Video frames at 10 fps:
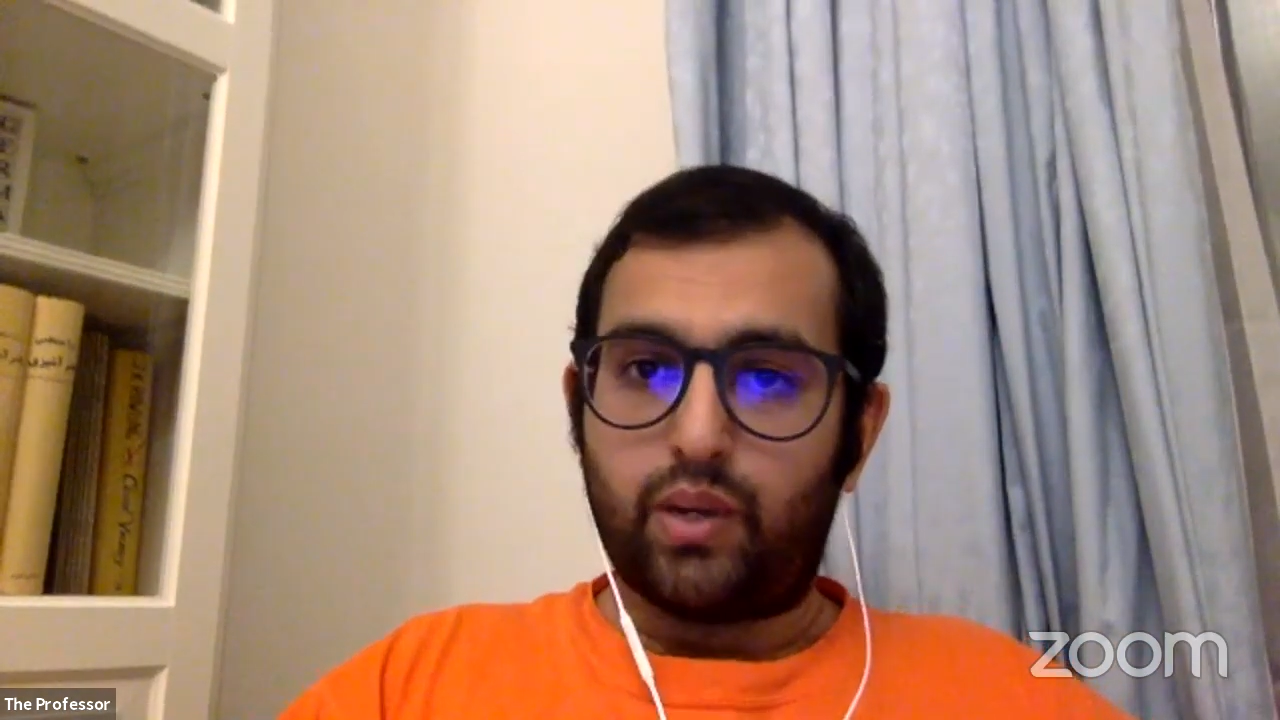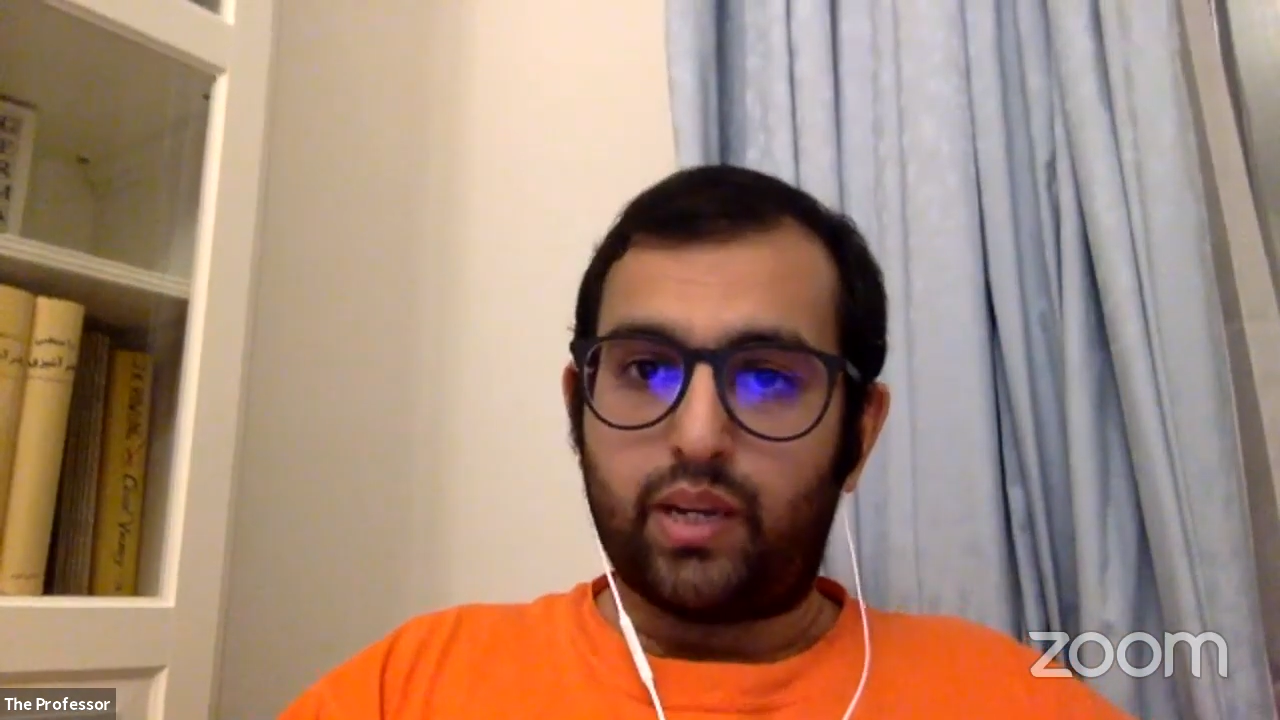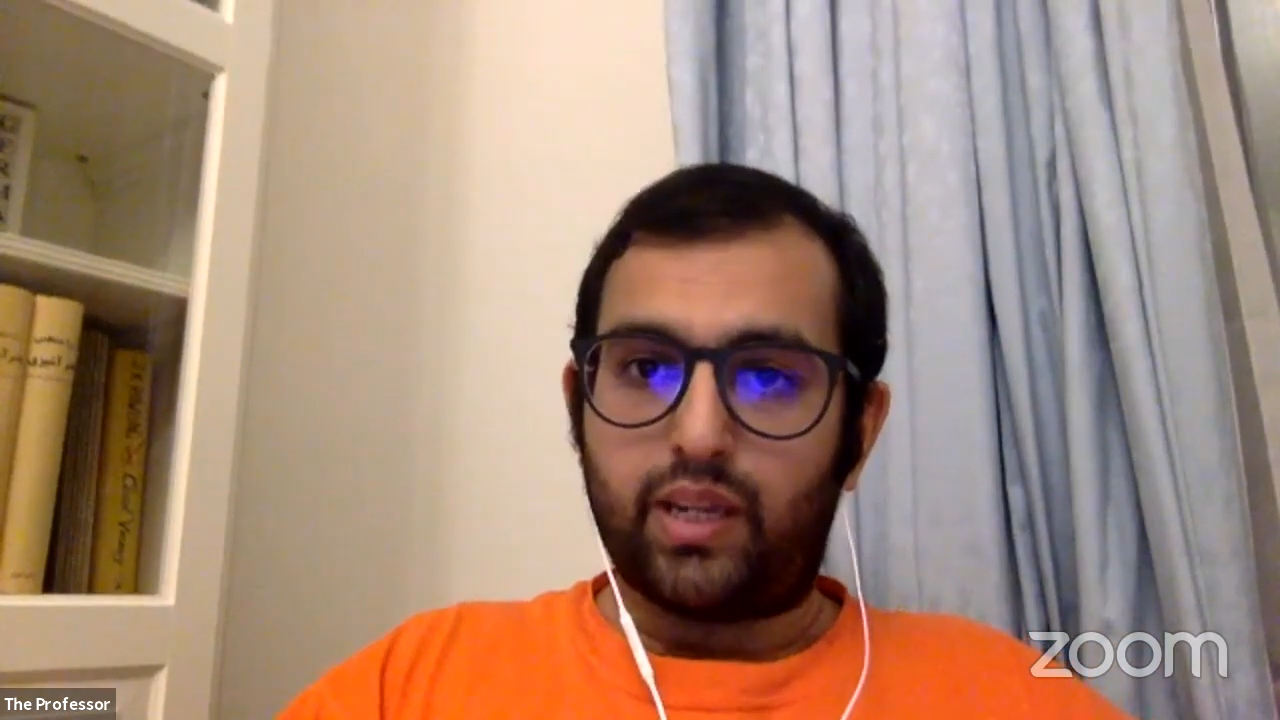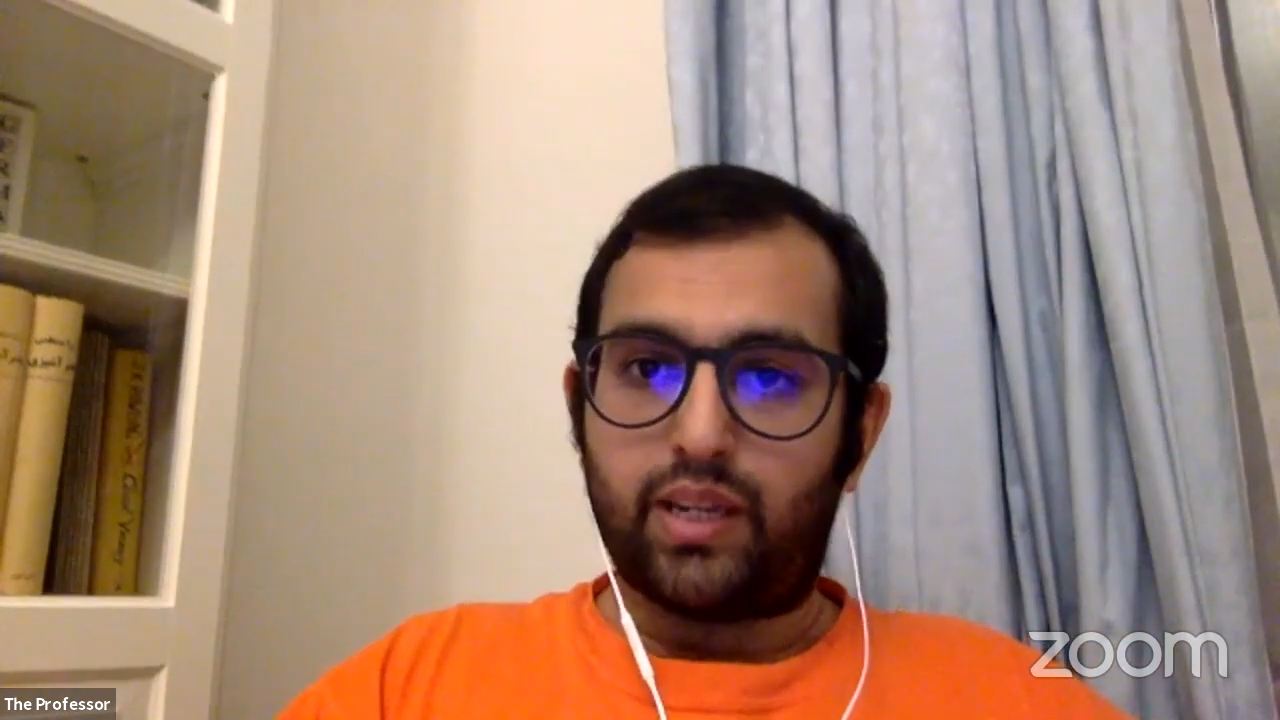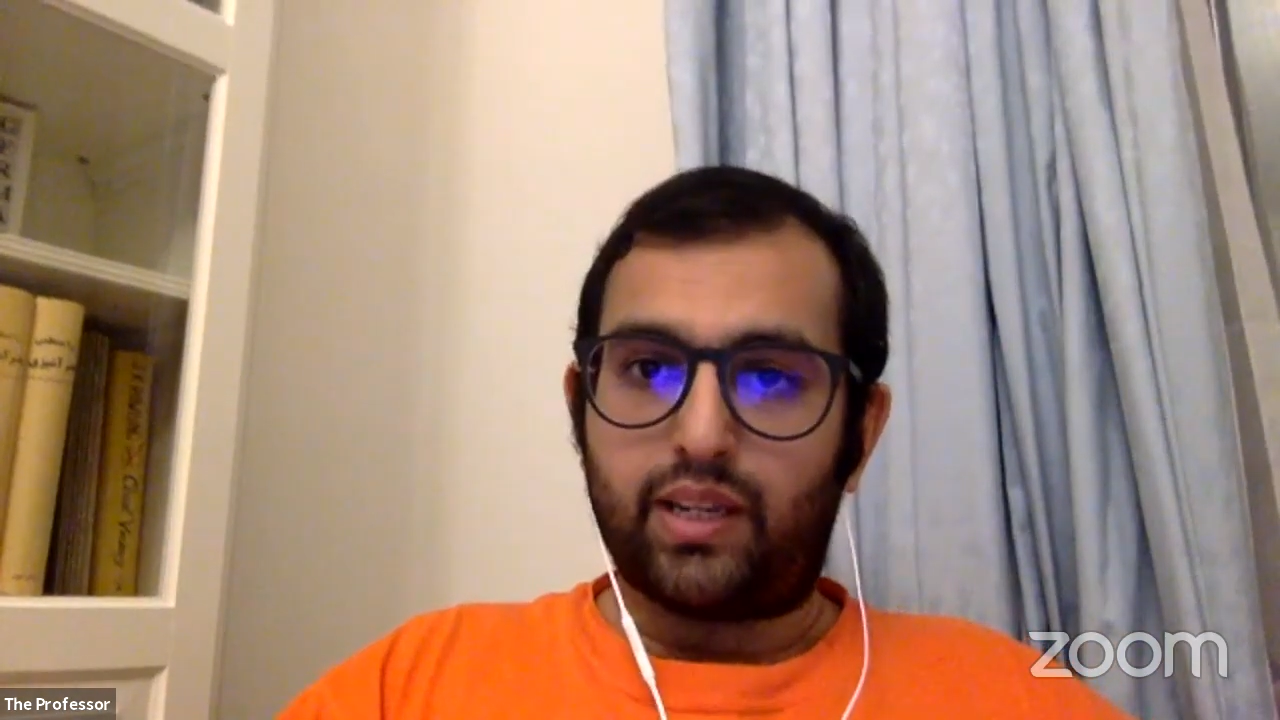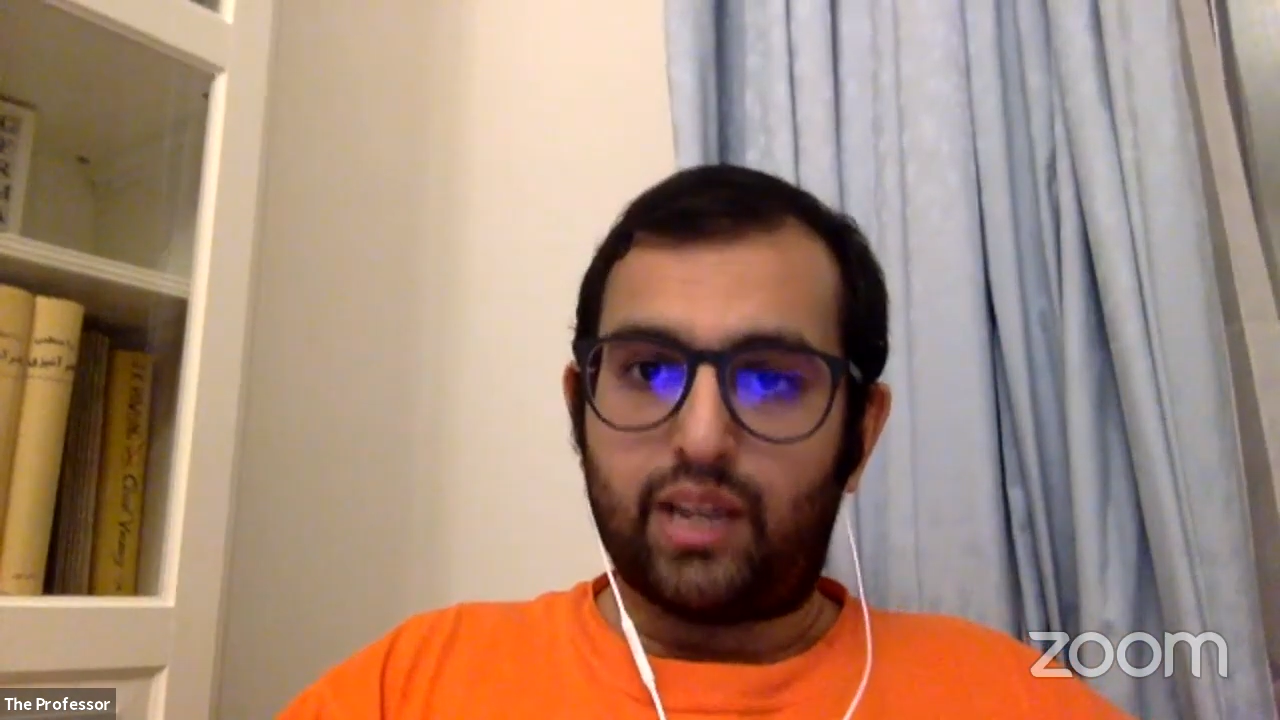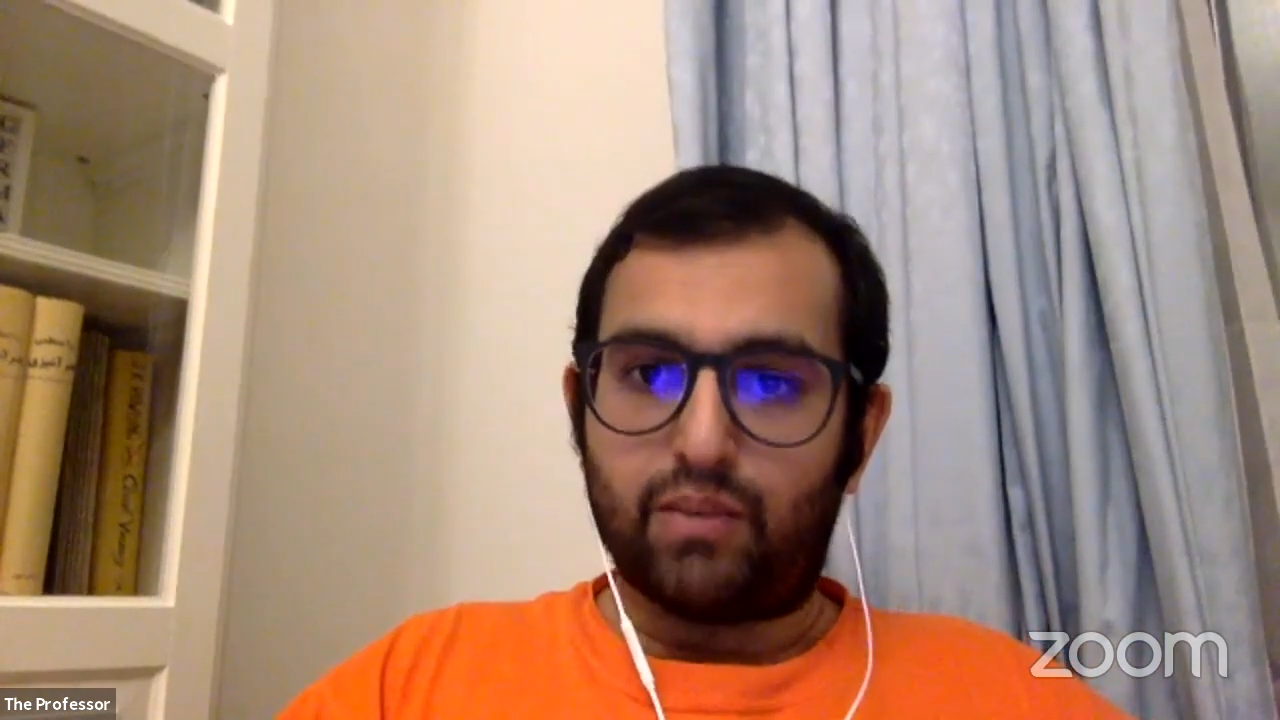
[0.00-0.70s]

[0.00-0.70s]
he